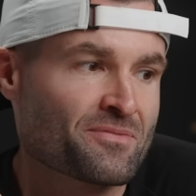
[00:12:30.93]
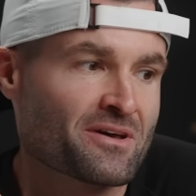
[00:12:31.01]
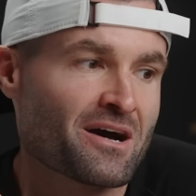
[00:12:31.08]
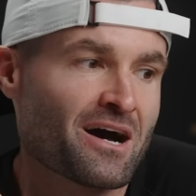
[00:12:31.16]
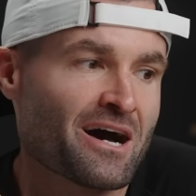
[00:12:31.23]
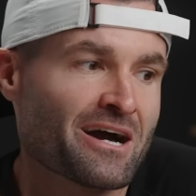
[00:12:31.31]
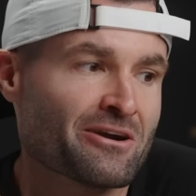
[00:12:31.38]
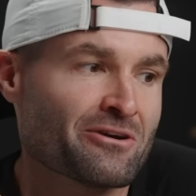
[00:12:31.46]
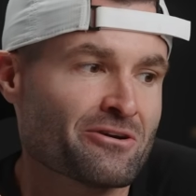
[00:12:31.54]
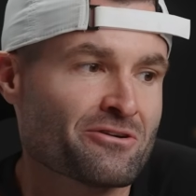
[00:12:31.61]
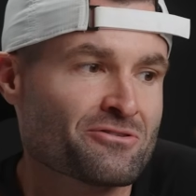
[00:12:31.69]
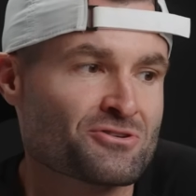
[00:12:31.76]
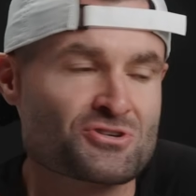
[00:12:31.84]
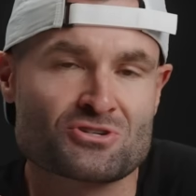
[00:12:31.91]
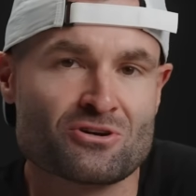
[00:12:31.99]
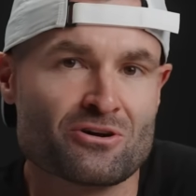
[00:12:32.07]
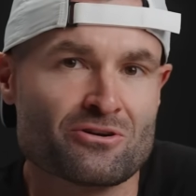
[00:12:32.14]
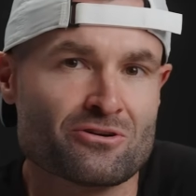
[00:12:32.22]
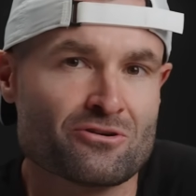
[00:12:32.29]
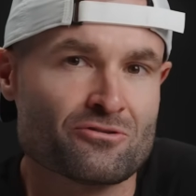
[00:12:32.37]
The higher the
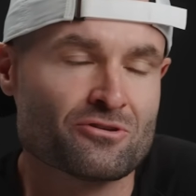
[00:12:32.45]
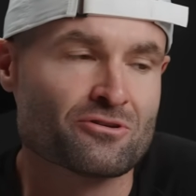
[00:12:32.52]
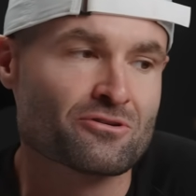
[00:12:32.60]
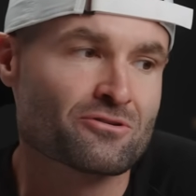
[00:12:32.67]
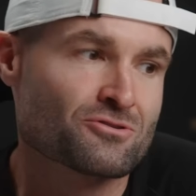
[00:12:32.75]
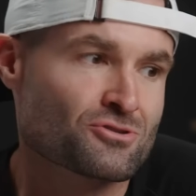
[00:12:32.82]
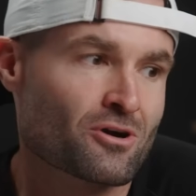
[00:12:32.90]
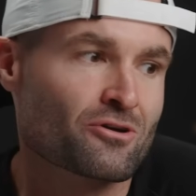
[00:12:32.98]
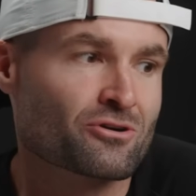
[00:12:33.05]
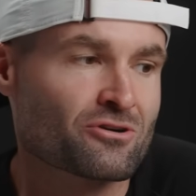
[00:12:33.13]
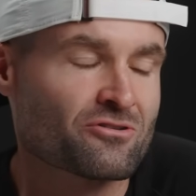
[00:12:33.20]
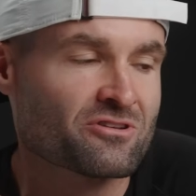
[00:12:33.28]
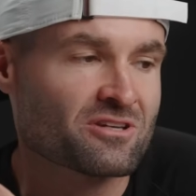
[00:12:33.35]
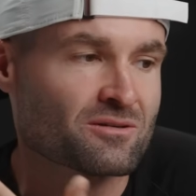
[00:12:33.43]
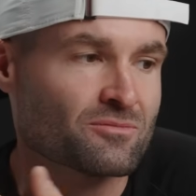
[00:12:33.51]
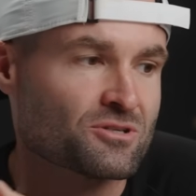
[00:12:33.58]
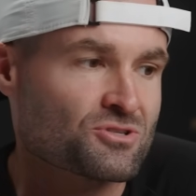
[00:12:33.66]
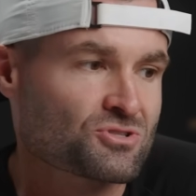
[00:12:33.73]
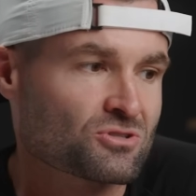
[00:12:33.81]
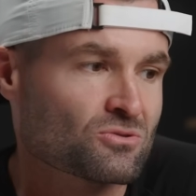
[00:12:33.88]
shutter, the darker the
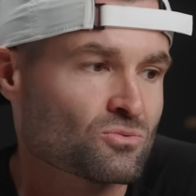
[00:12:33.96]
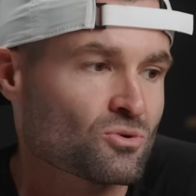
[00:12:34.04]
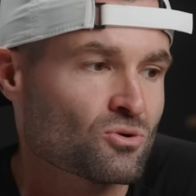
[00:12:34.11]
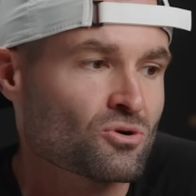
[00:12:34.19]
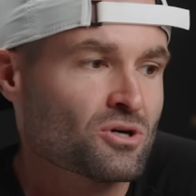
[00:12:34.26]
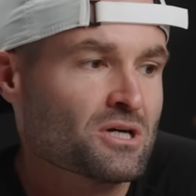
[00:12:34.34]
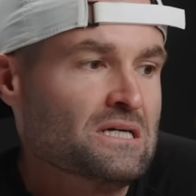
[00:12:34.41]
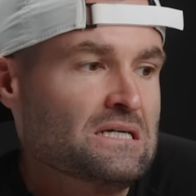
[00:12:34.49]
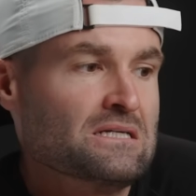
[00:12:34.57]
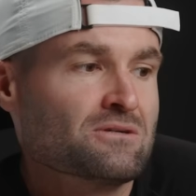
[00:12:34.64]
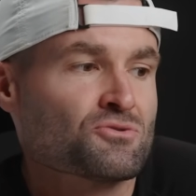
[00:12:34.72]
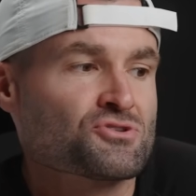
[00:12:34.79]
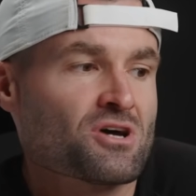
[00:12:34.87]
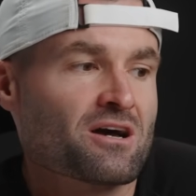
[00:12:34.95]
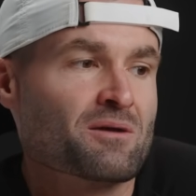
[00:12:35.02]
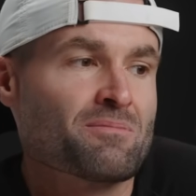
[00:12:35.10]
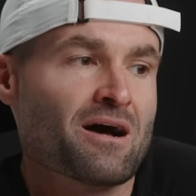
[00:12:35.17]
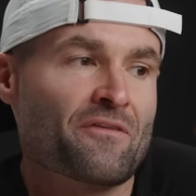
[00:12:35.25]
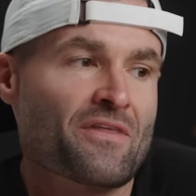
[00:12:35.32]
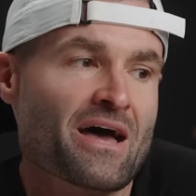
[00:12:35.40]
image. So we'll talk
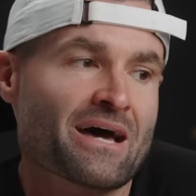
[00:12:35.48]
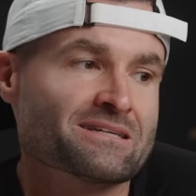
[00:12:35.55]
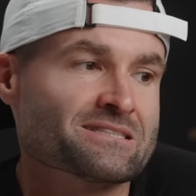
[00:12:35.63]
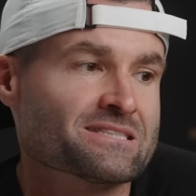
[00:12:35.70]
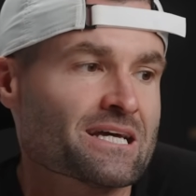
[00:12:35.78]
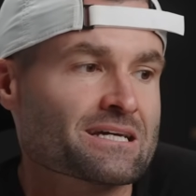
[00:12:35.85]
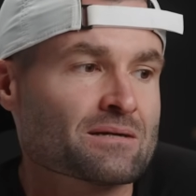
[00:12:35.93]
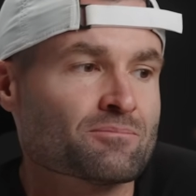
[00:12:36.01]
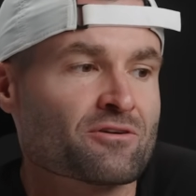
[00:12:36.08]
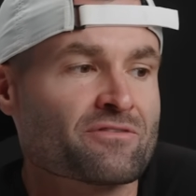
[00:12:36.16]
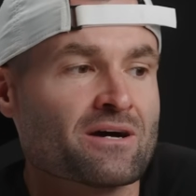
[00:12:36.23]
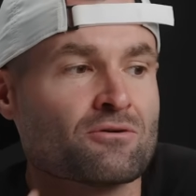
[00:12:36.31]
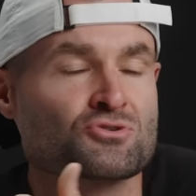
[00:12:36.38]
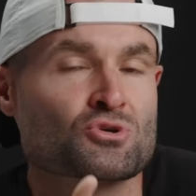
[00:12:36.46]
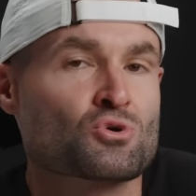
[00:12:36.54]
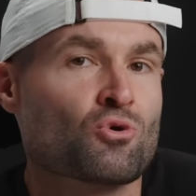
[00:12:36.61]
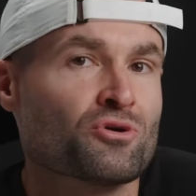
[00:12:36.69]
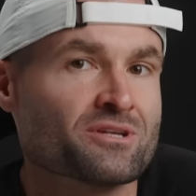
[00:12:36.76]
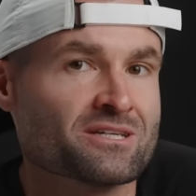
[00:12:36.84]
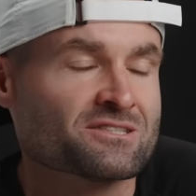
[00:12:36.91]
about that in a second. But if I was
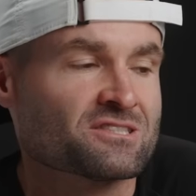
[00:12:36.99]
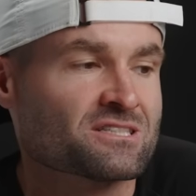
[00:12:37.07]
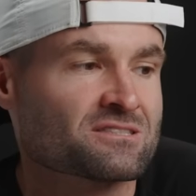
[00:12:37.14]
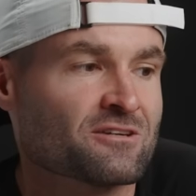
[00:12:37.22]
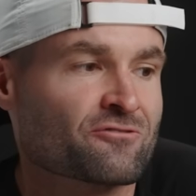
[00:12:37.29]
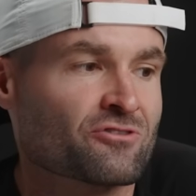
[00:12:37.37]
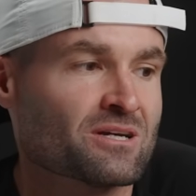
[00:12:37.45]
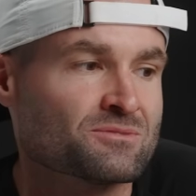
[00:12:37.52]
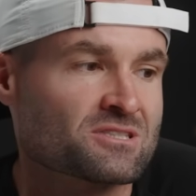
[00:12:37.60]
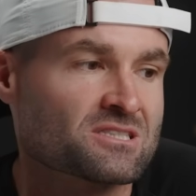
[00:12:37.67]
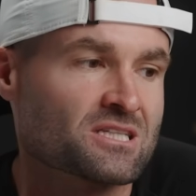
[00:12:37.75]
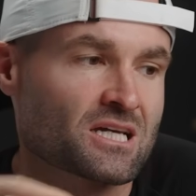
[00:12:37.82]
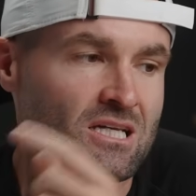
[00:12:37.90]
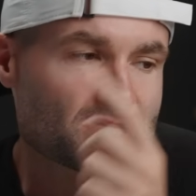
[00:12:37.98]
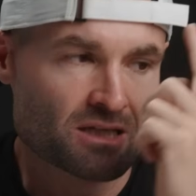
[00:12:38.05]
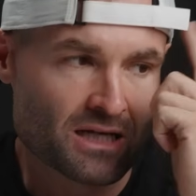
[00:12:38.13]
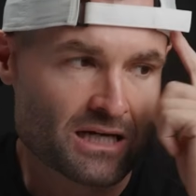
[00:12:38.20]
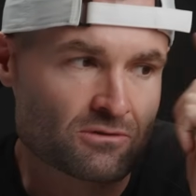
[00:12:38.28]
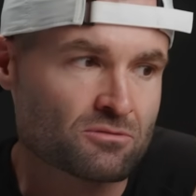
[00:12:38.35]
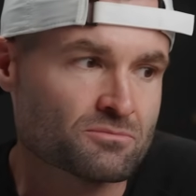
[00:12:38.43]
recording in 60 frames a second,
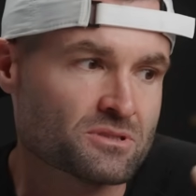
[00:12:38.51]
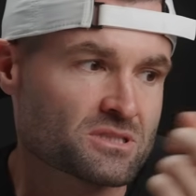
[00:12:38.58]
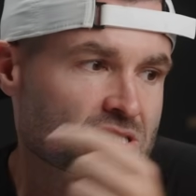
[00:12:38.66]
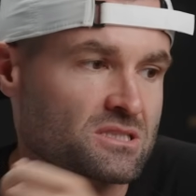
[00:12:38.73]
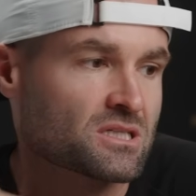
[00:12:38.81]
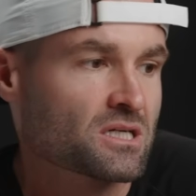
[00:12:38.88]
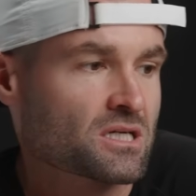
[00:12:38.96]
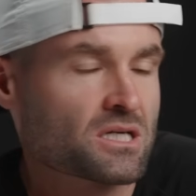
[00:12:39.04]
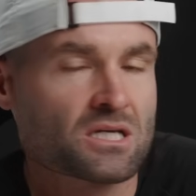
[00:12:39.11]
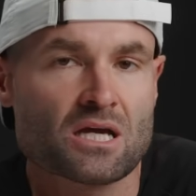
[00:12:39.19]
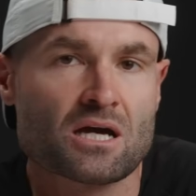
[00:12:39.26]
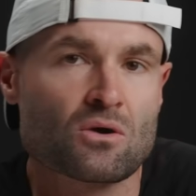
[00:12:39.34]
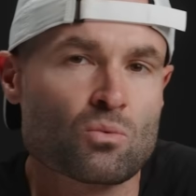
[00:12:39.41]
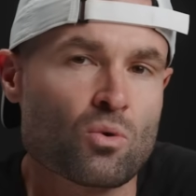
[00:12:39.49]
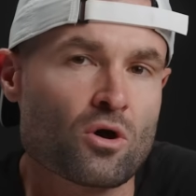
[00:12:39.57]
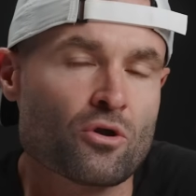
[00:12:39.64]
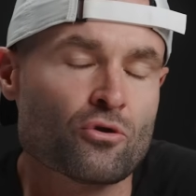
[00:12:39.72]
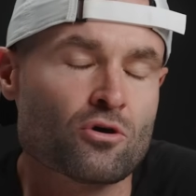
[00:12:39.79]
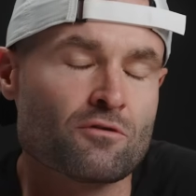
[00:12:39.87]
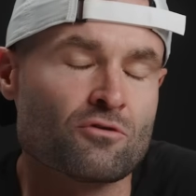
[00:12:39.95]
I would be stuck at
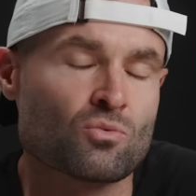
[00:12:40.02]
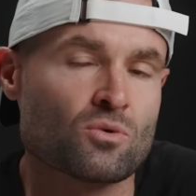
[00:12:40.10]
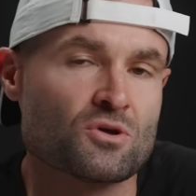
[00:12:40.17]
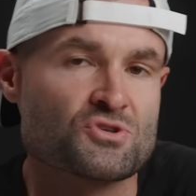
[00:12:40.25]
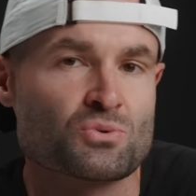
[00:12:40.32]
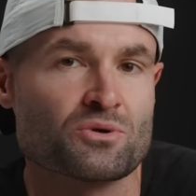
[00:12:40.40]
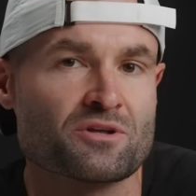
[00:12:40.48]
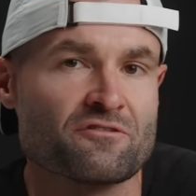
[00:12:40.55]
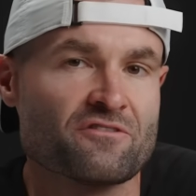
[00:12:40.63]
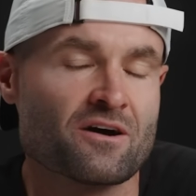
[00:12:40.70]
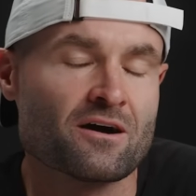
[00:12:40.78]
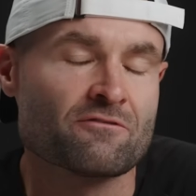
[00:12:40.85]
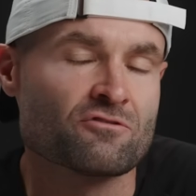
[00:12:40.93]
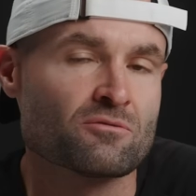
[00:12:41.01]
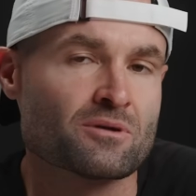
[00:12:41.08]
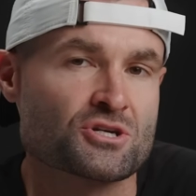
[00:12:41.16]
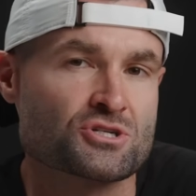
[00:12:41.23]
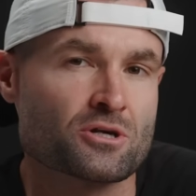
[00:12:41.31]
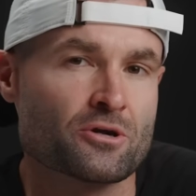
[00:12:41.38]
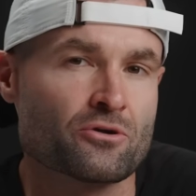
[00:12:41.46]
1/125 for my
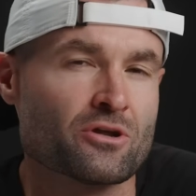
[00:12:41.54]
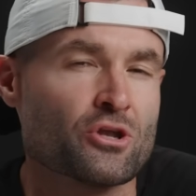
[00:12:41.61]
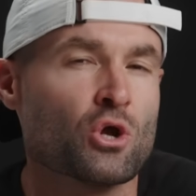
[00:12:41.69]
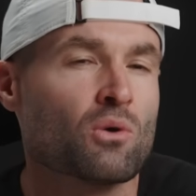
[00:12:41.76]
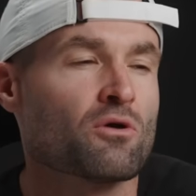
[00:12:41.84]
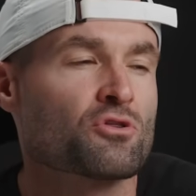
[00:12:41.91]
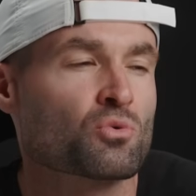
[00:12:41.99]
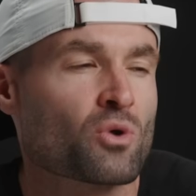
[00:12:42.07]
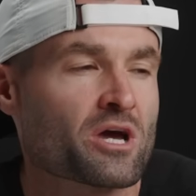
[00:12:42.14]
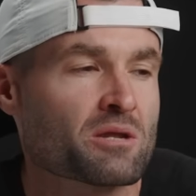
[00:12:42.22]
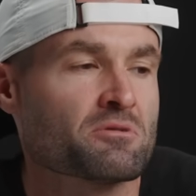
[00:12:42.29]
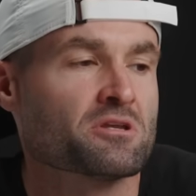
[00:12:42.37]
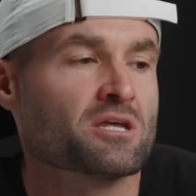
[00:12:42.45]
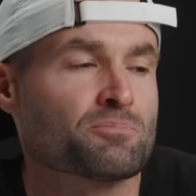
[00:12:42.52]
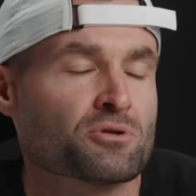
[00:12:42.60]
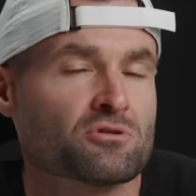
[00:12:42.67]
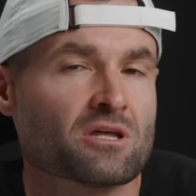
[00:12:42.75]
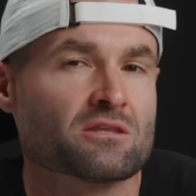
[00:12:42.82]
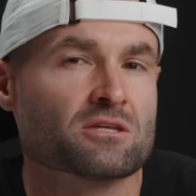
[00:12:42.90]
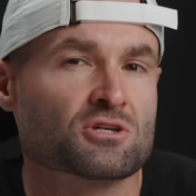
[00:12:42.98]
shutter, and no other way to
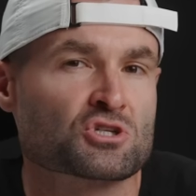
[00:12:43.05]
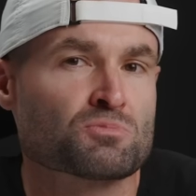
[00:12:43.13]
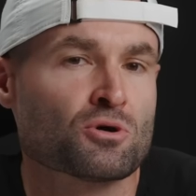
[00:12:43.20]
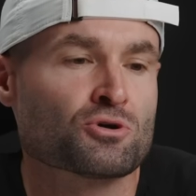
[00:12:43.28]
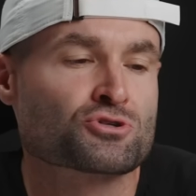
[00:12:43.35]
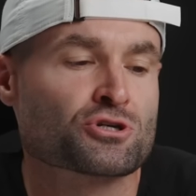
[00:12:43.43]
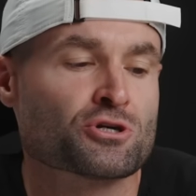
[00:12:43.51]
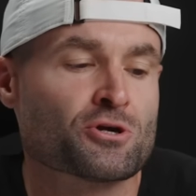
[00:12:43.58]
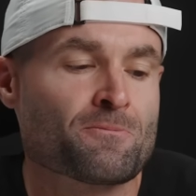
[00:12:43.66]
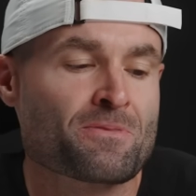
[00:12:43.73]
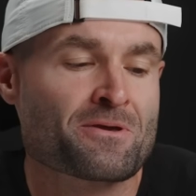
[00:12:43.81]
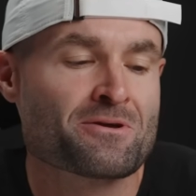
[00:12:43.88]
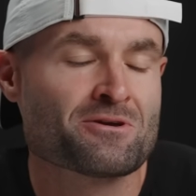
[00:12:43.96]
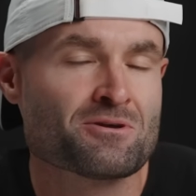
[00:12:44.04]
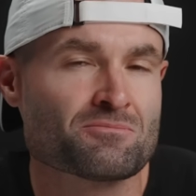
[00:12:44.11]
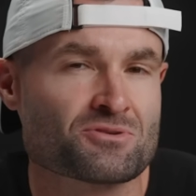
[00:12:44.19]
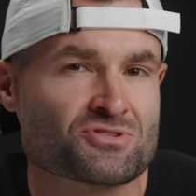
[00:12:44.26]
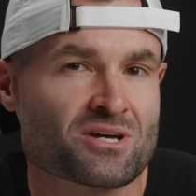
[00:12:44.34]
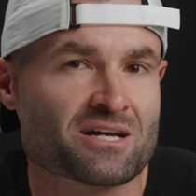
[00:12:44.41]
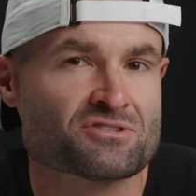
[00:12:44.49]
manipulate the exposure
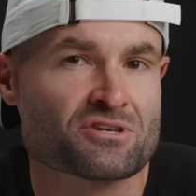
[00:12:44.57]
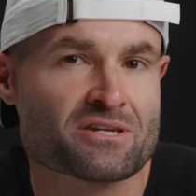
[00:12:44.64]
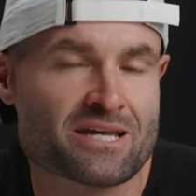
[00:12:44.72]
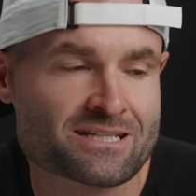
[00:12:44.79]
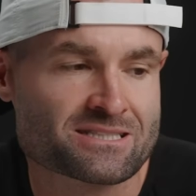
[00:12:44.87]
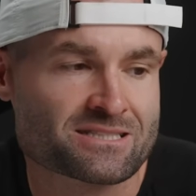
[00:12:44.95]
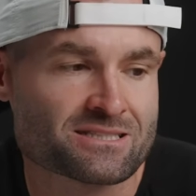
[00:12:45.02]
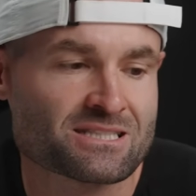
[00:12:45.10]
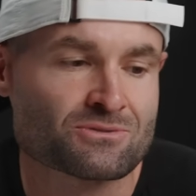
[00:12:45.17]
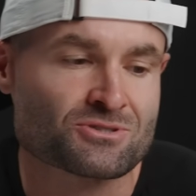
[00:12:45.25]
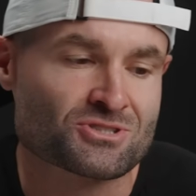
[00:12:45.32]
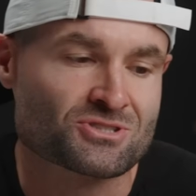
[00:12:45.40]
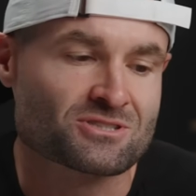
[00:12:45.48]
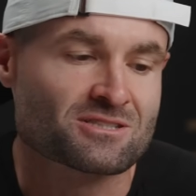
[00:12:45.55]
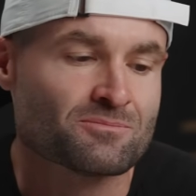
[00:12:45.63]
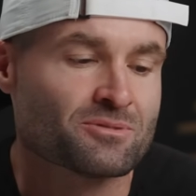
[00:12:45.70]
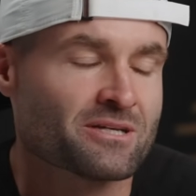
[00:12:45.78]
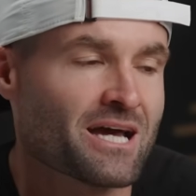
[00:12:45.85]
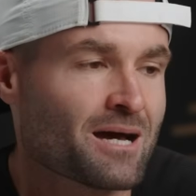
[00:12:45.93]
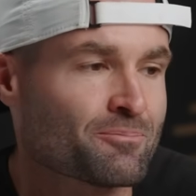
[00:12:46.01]
besides the next thing, which is going to
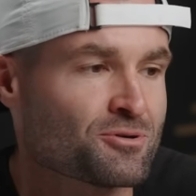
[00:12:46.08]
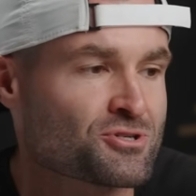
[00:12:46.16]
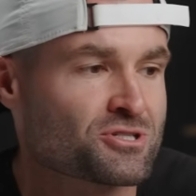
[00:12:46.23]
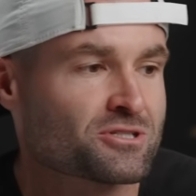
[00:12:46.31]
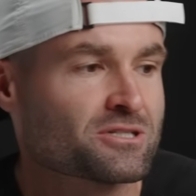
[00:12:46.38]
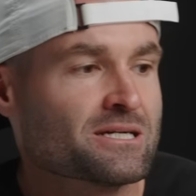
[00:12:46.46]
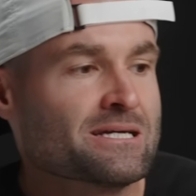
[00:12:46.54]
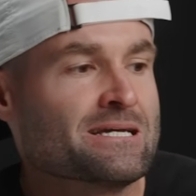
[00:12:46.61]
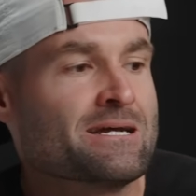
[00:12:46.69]
be aperture.